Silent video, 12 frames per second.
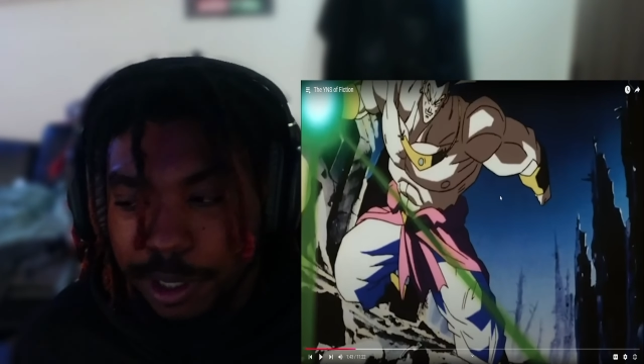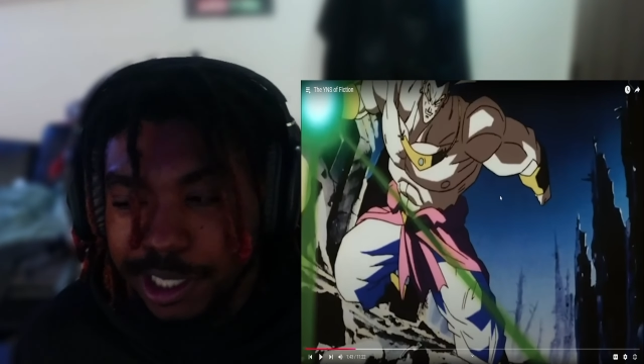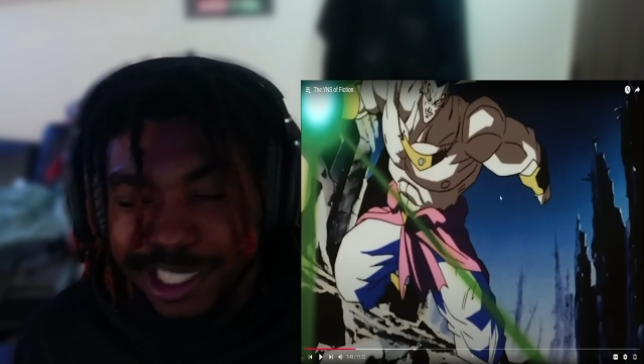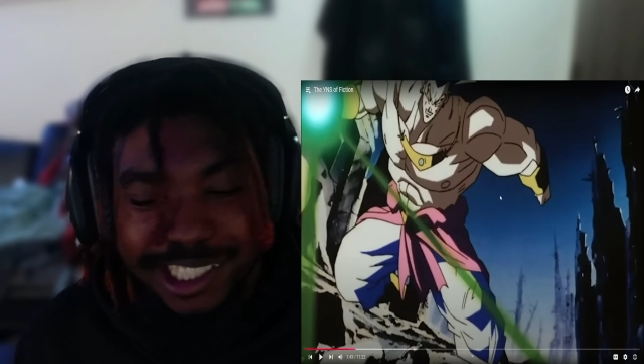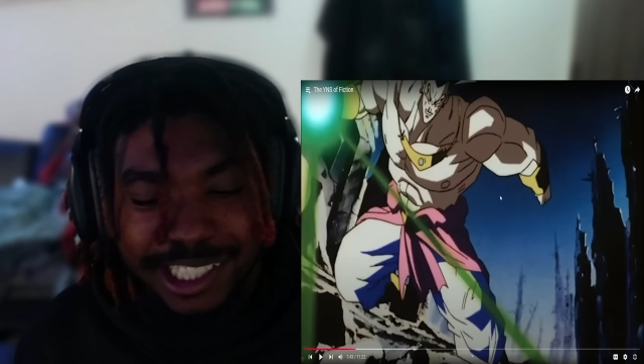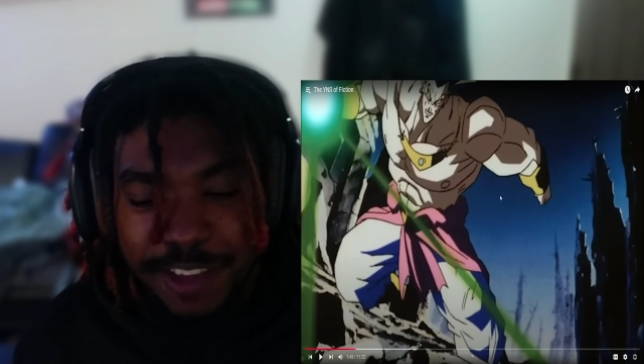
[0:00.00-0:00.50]

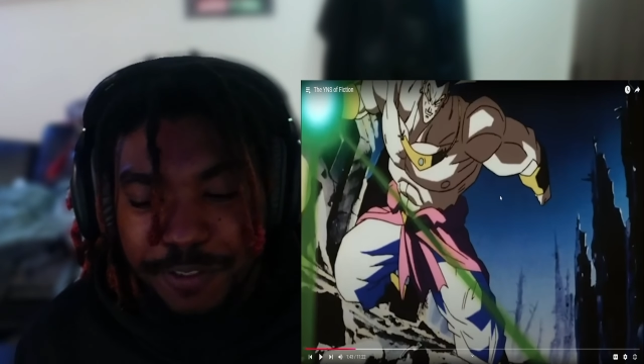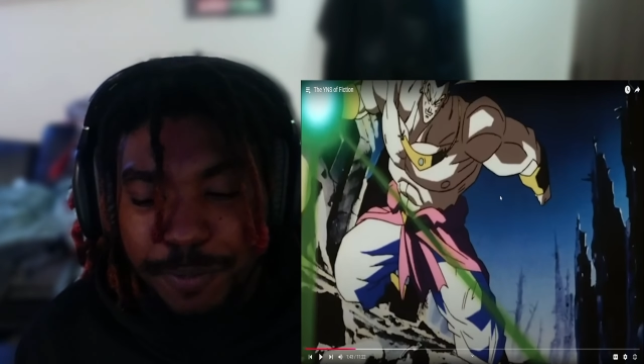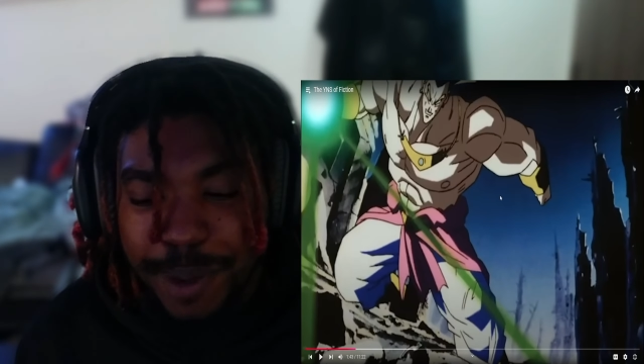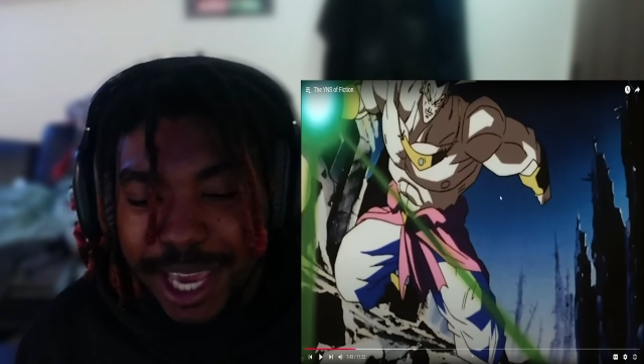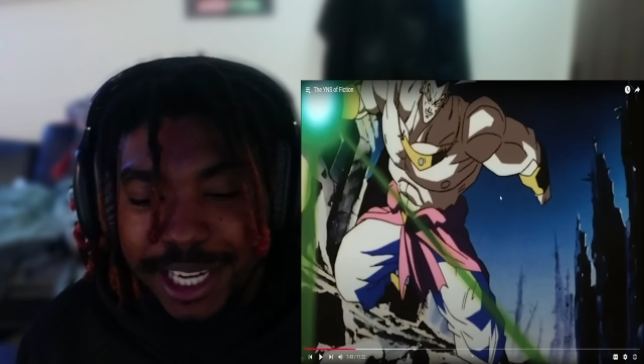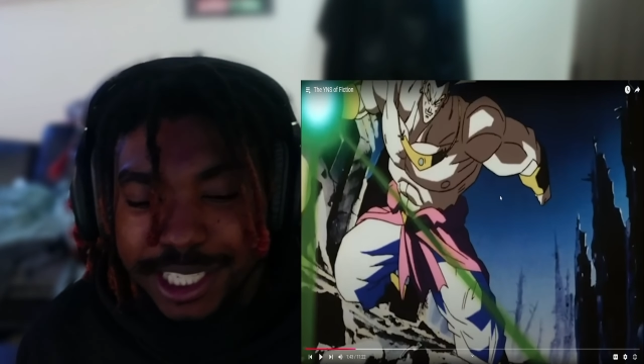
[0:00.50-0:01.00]
Because if you
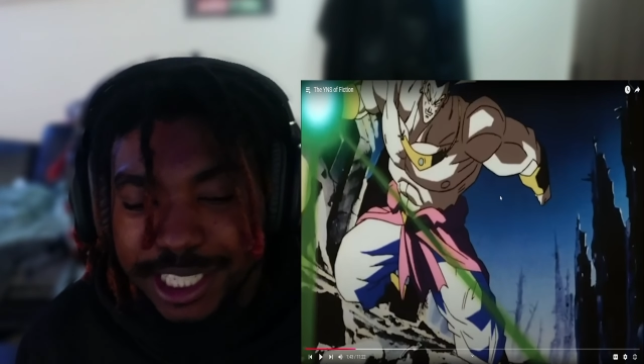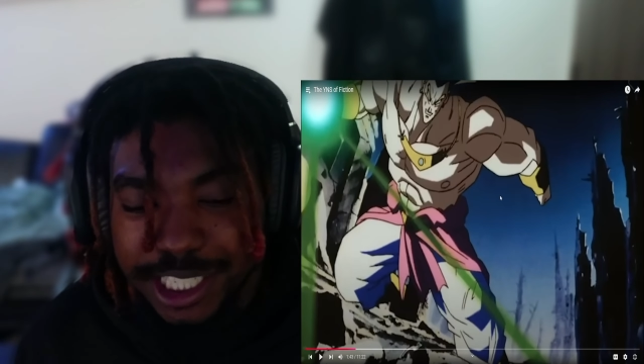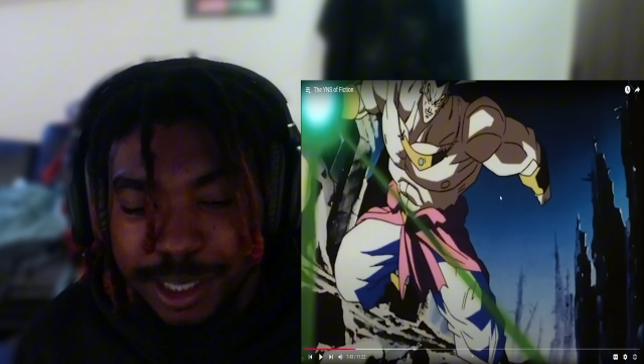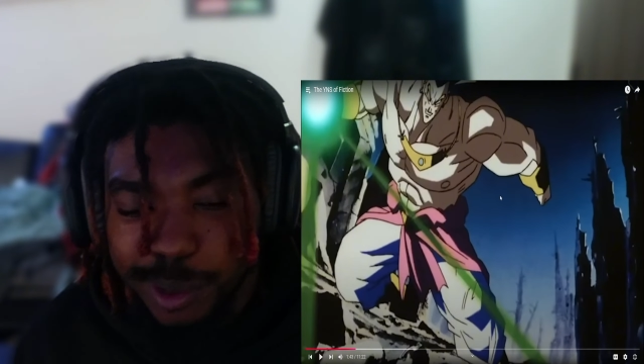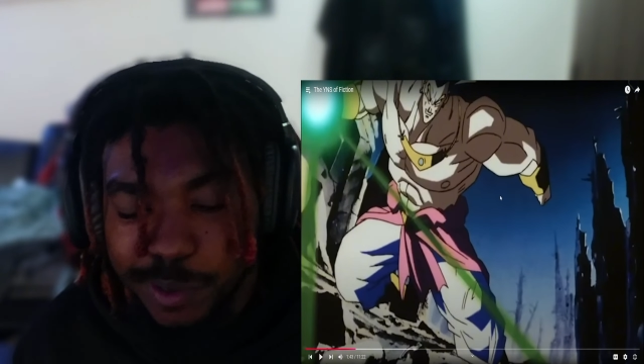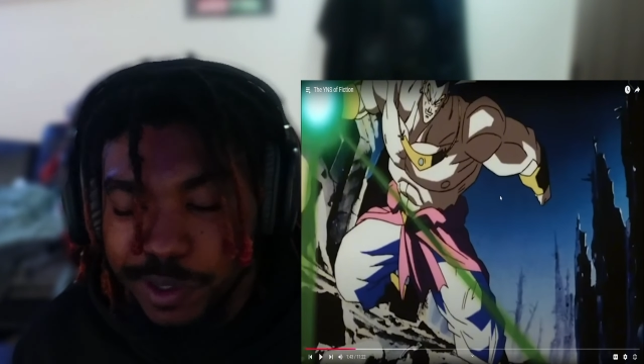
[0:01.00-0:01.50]
paid attention to
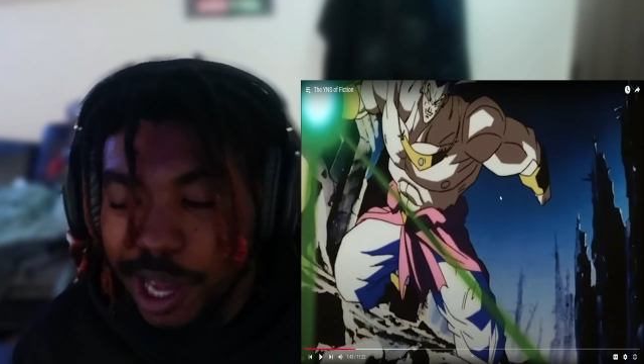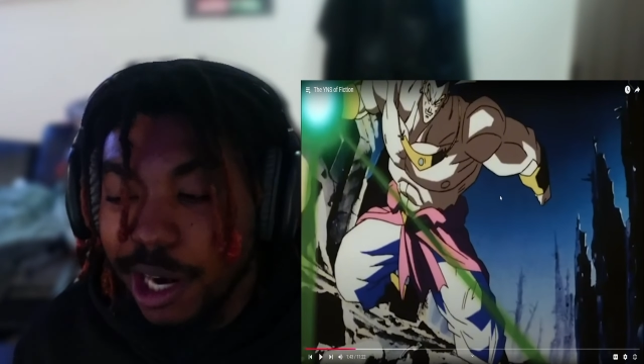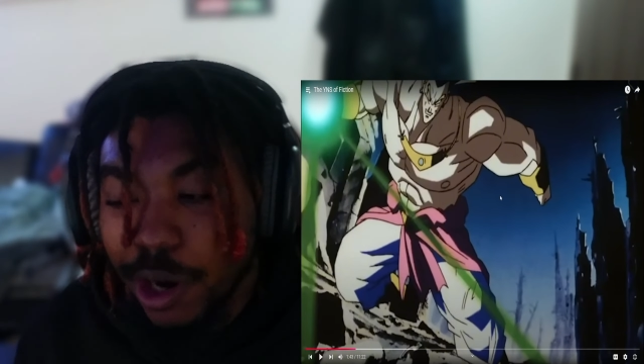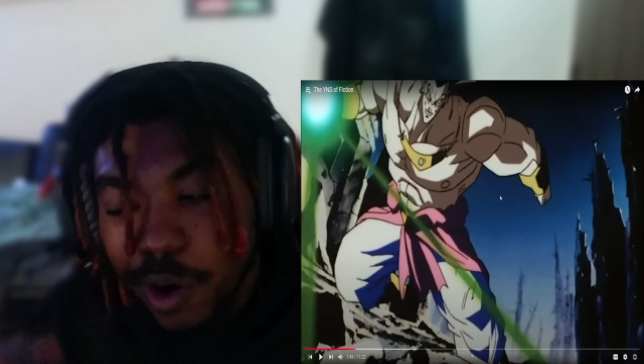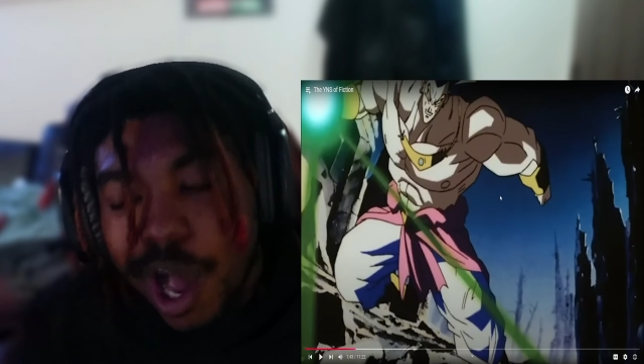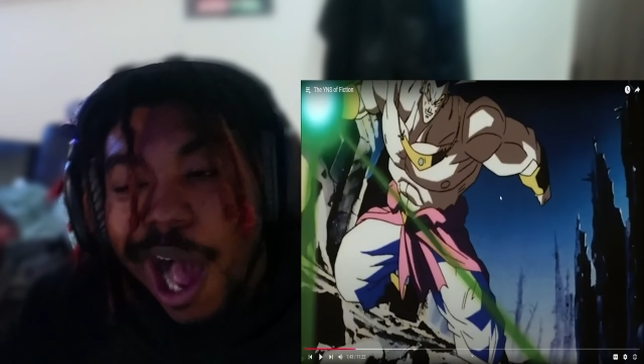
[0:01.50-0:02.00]
the movie, I
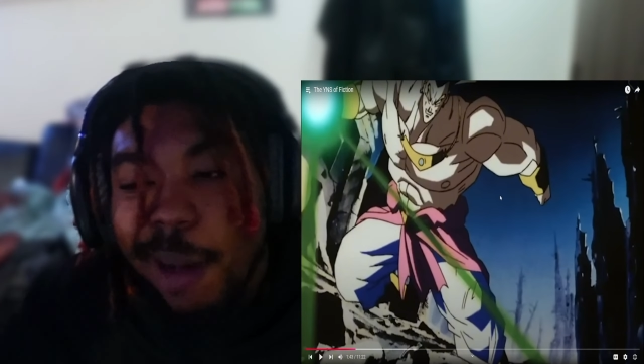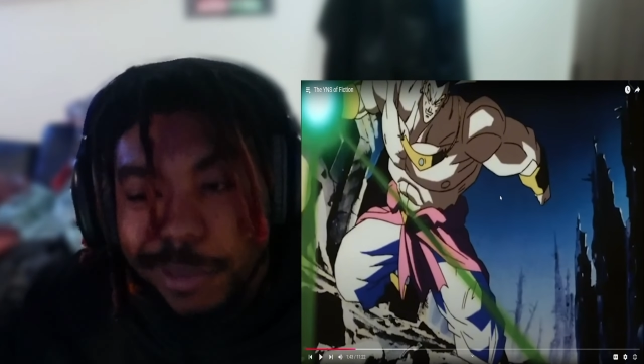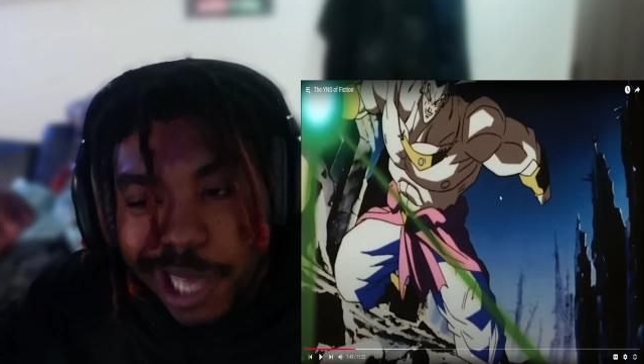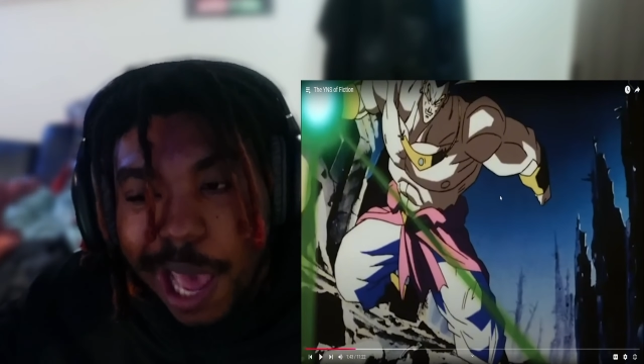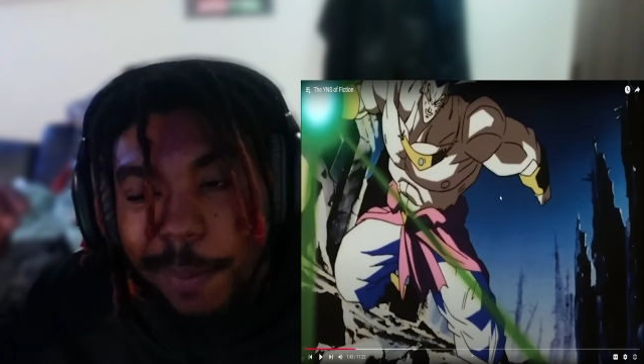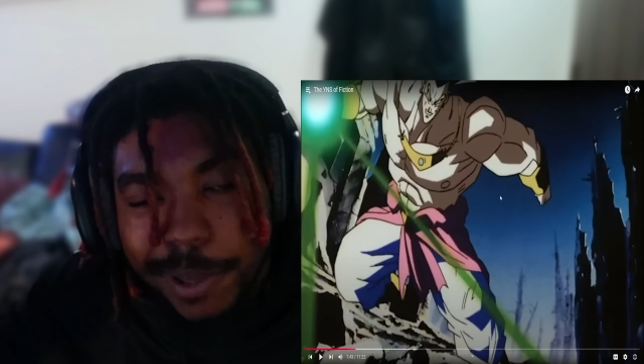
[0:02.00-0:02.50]
know I'm
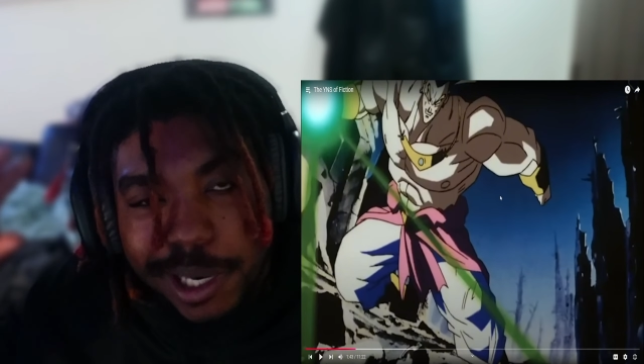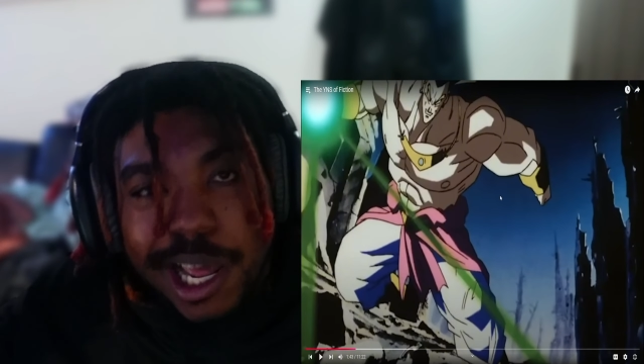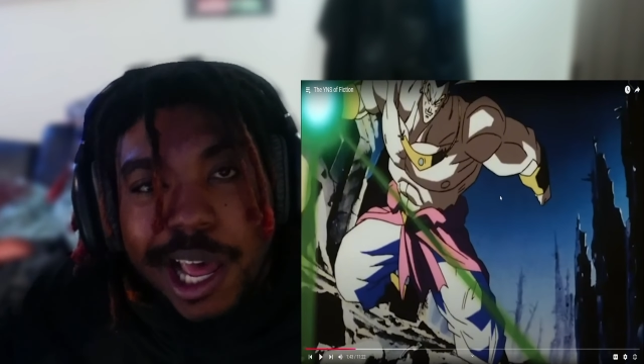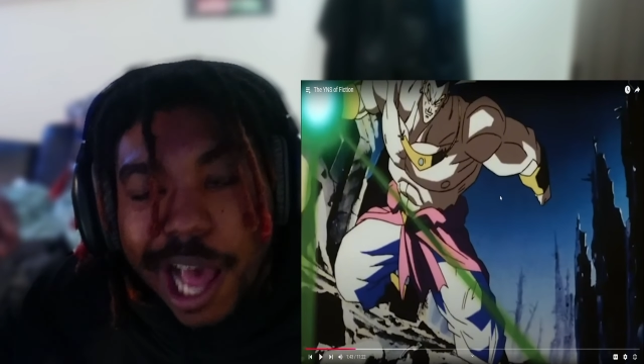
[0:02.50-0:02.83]
yapping,